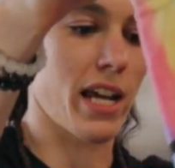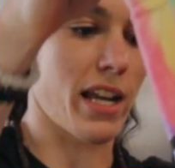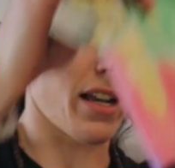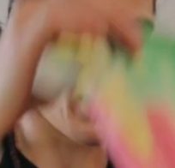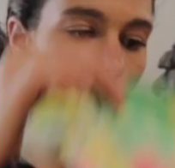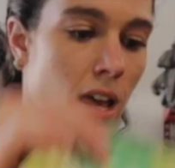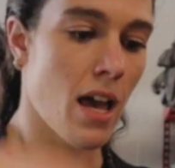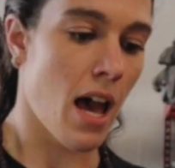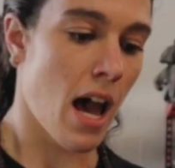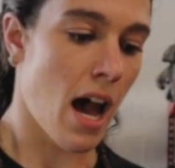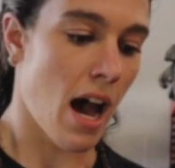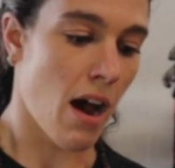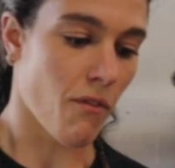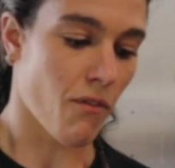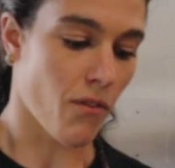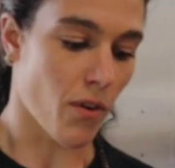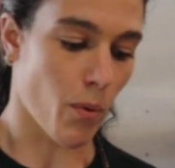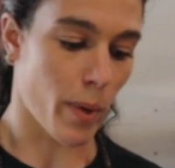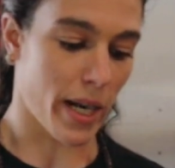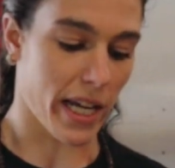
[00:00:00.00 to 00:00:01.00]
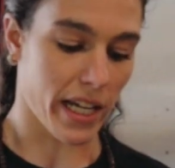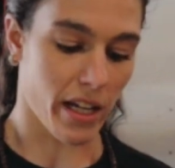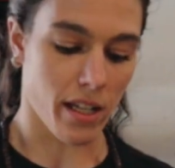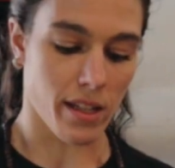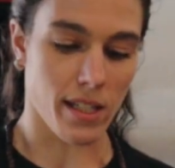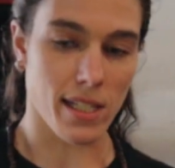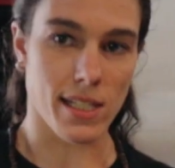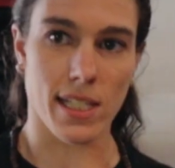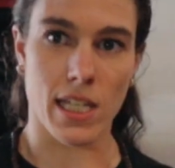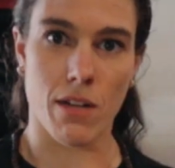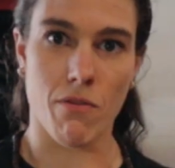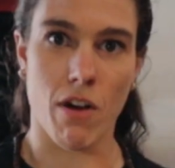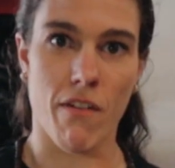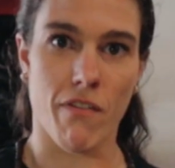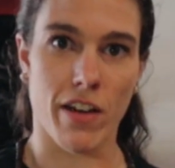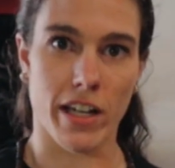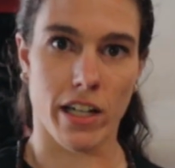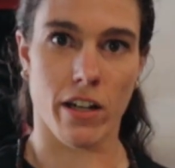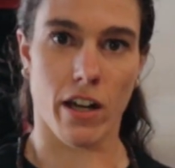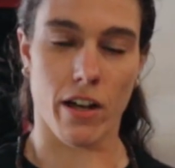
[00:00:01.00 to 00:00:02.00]
and when I cut the sleeve off,
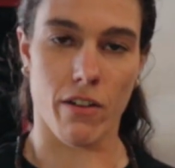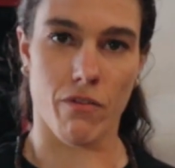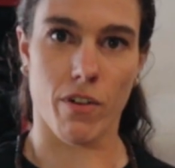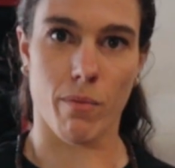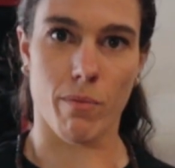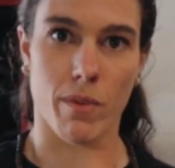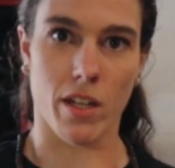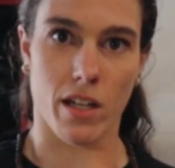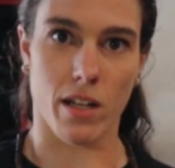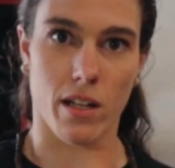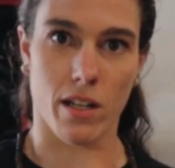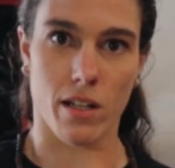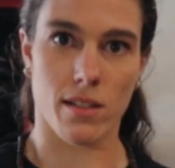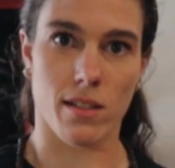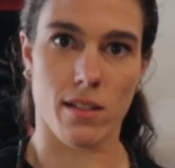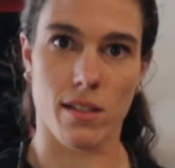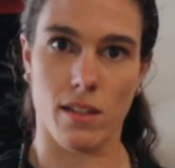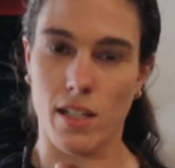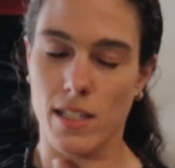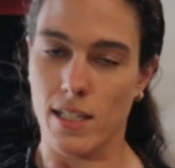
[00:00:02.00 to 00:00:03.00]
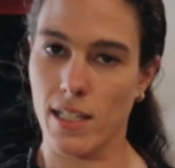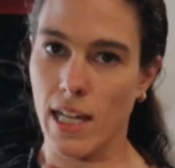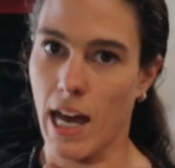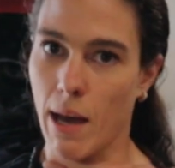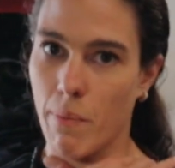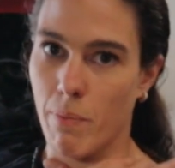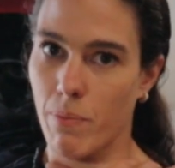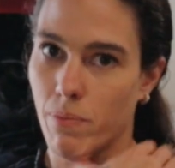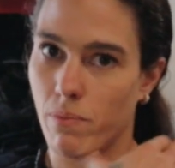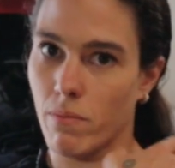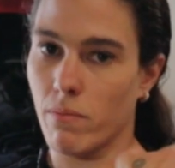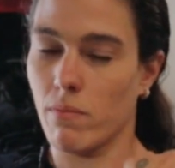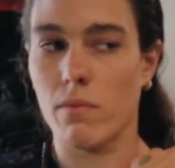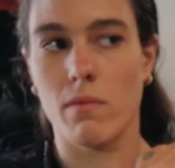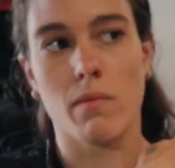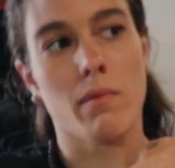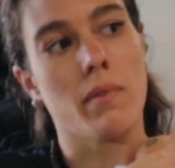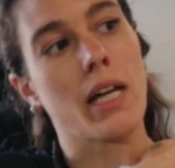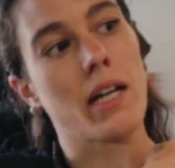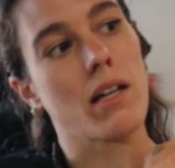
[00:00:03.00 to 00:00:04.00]
I cut from the top,
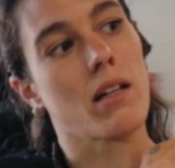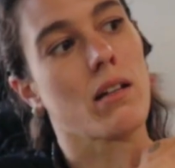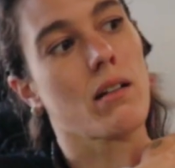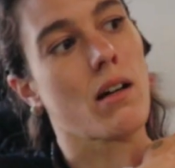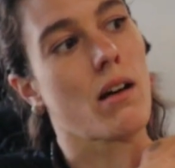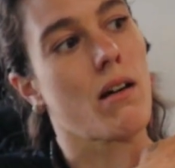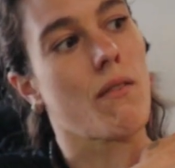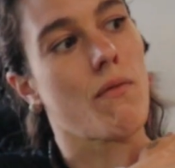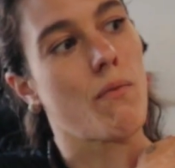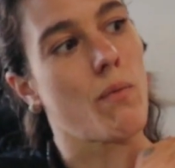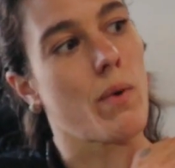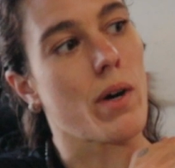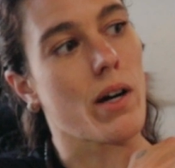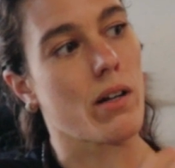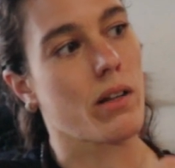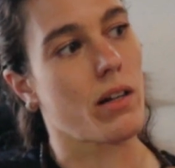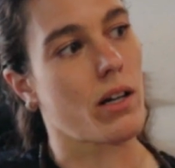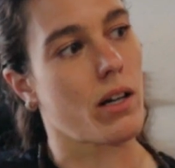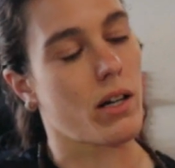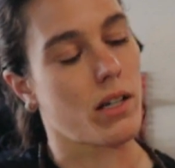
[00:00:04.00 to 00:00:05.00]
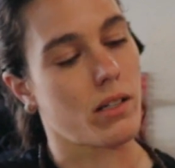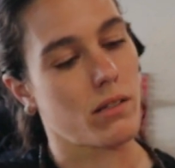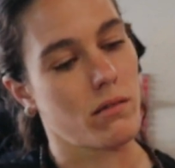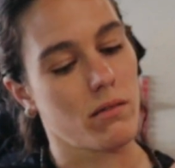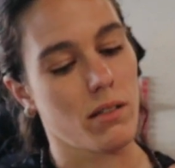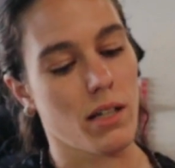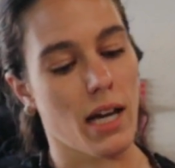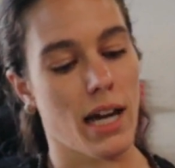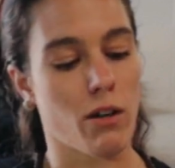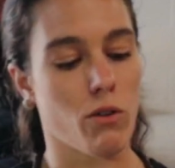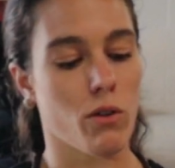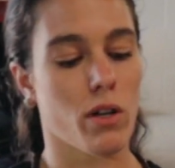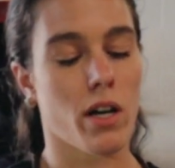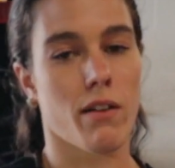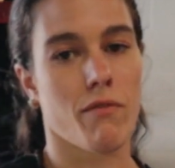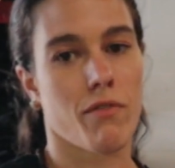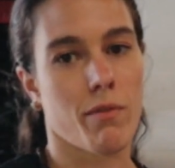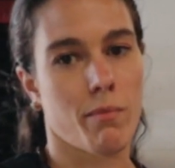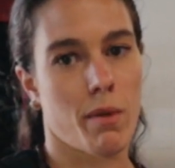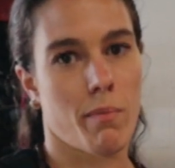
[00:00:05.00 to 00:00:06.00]
of where I don't
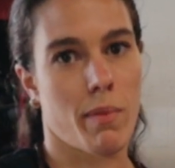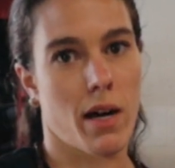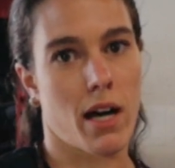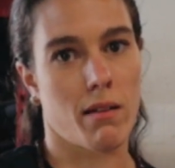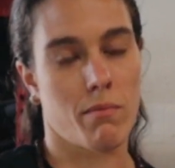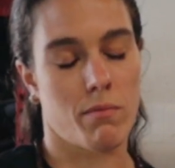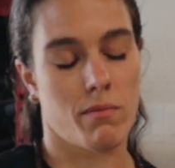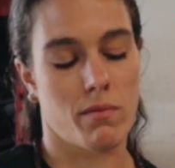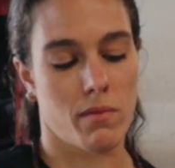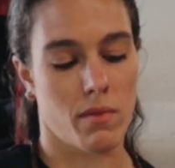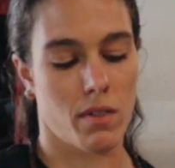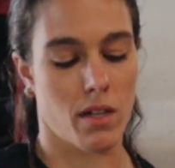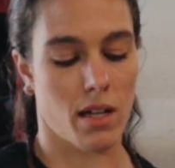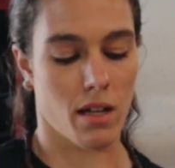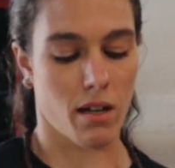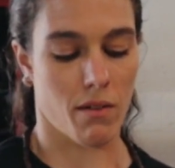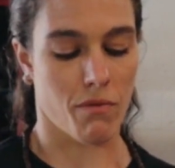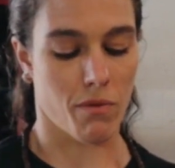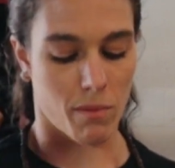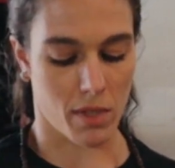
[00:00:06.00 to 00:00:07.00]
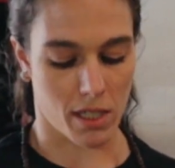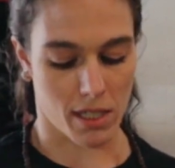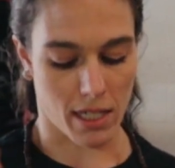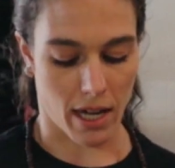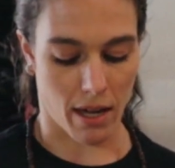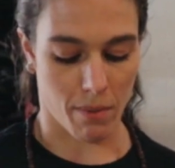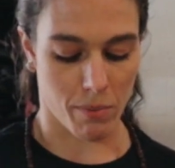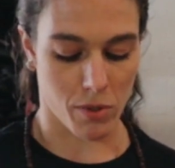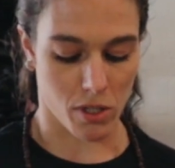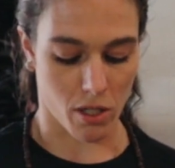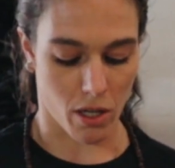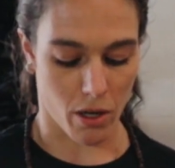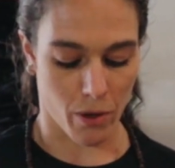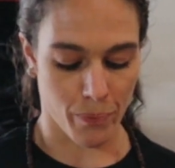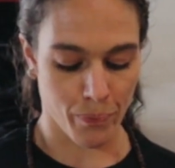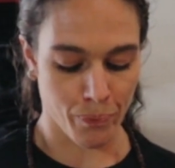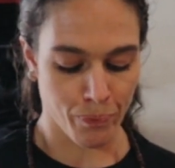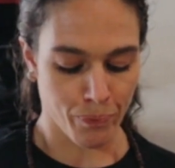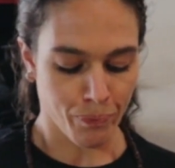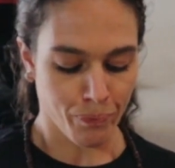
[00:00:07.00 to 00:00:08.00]
cut from the bottom, I cut from the top. So
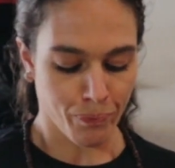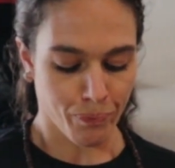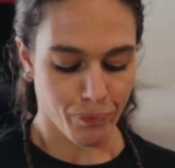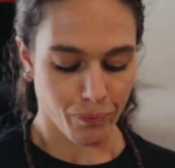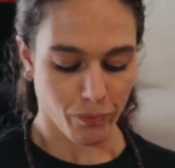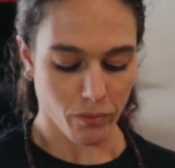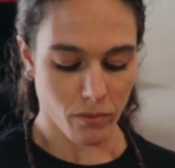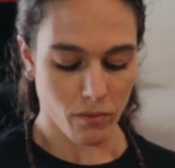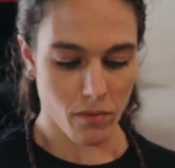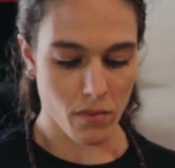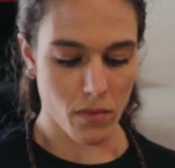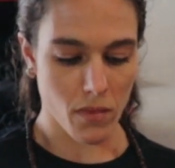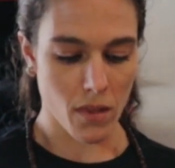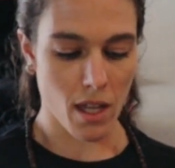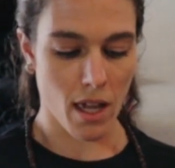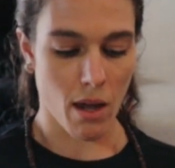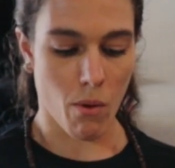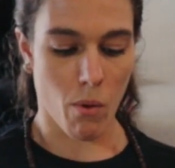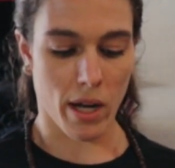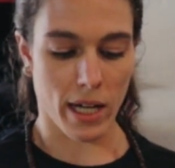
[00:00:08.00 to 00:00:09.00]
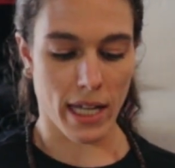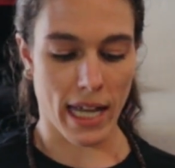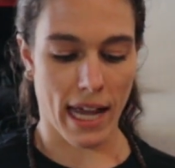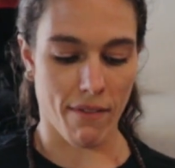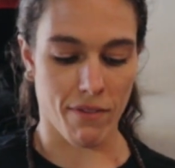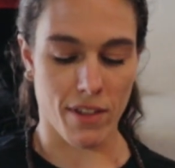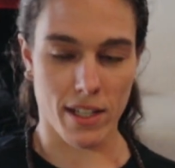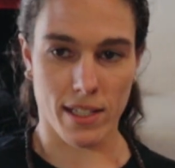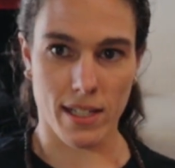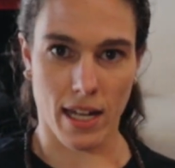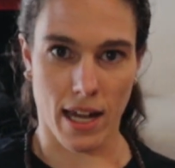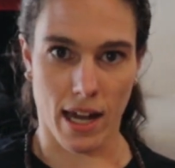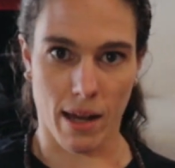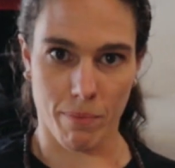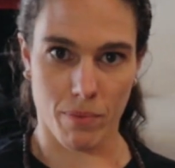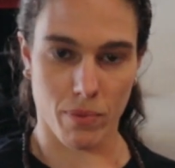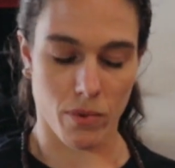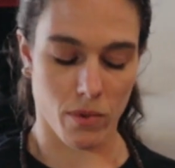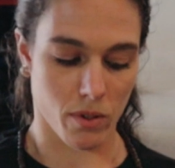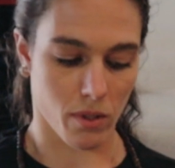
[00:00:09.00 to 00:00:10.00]
I want to have the
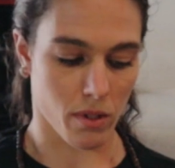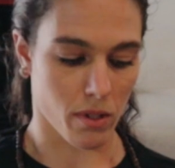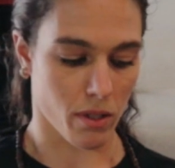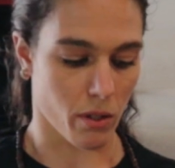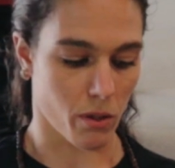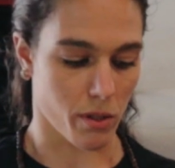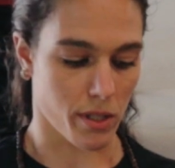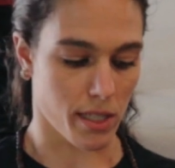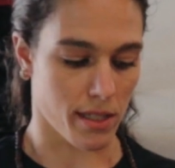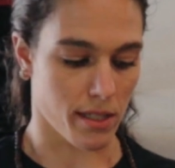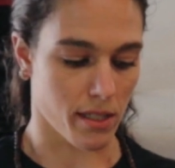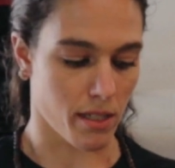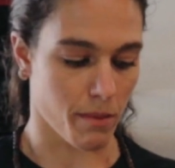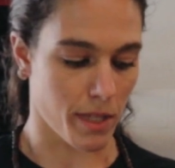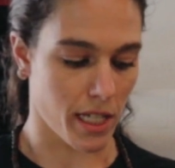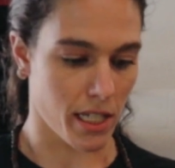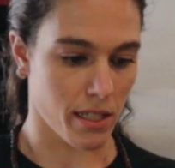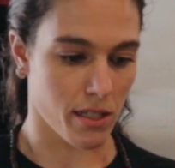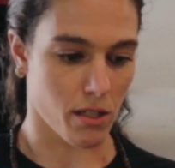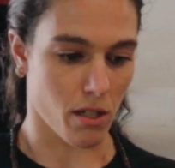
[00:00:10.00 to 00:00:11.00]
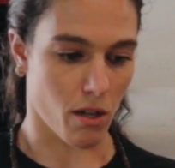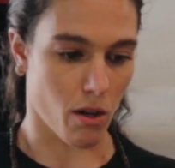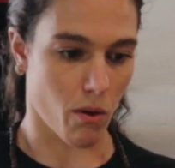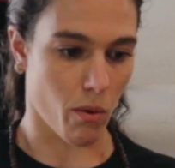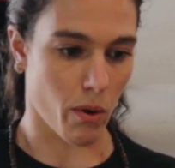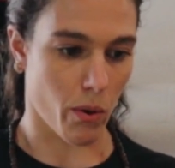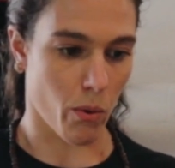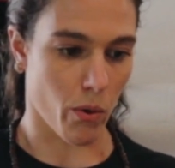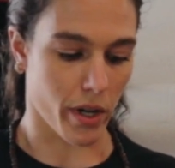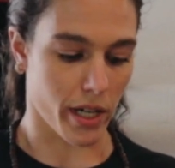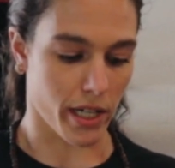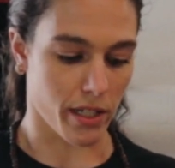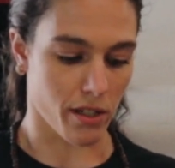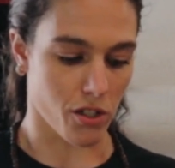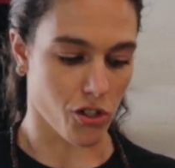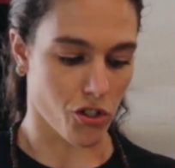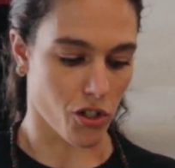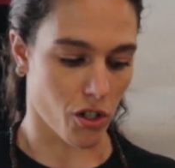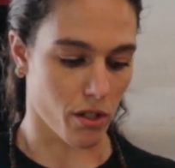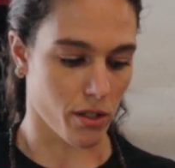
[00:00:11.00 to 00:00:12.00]
top closest to me, so orient the
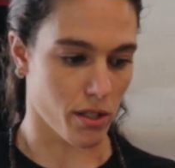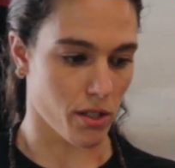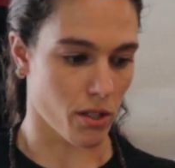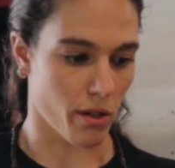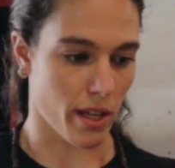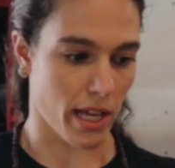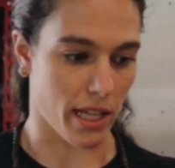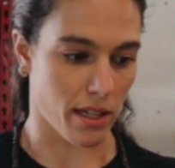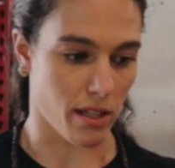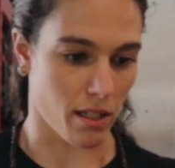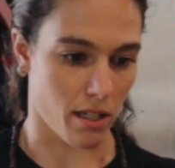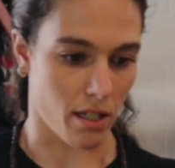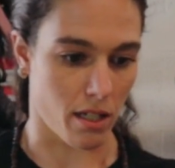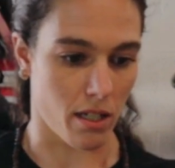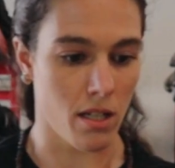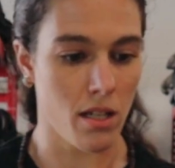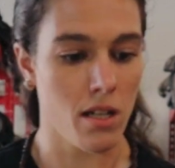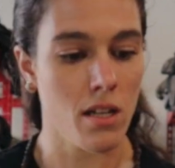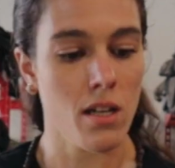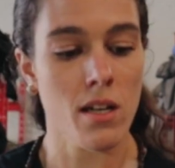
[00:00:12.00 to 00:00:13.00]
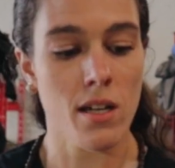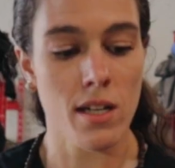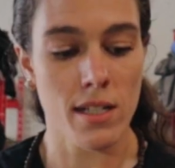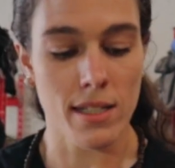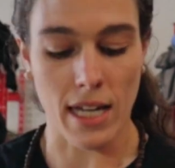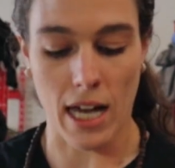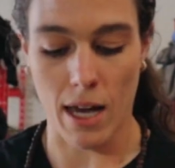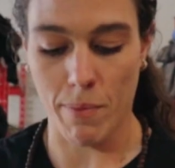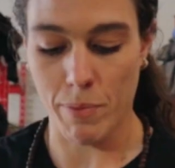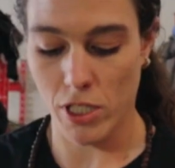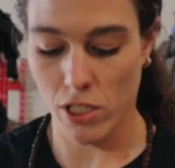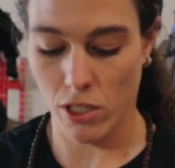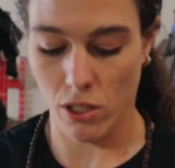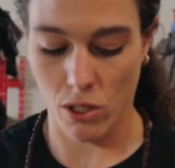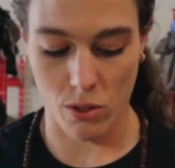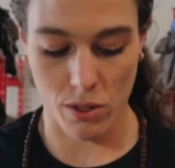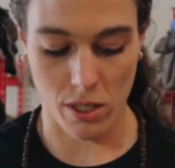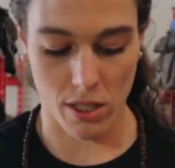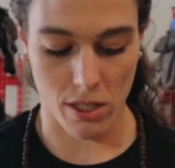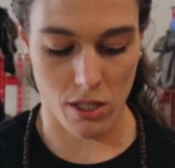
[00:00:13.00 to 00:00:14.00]
shirt so that the top is
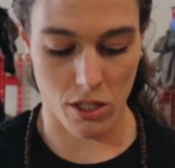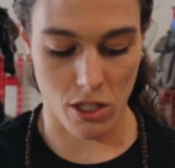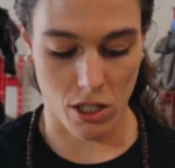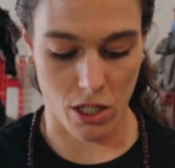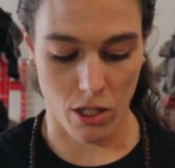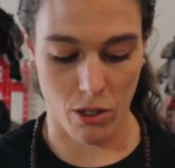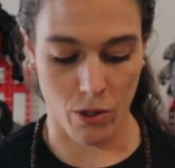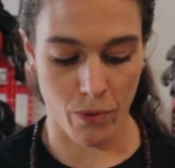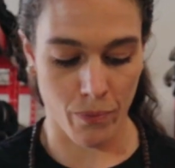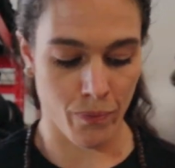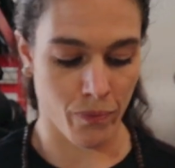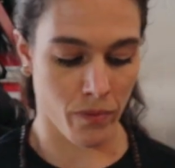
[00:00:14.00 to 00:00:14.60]
closest to you.